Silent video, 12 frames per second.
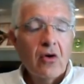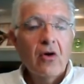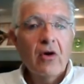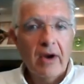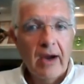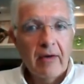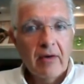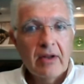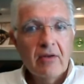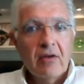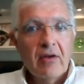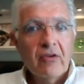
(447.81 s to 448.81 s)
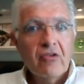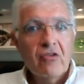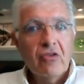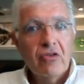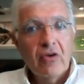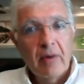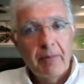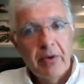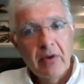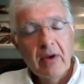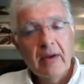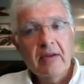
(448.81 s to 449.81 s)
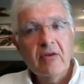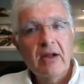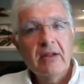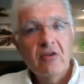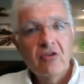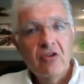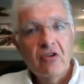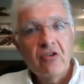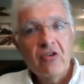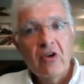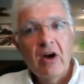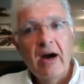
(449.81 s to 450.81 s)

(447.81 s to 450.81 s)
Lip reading: Current therapeutic strategies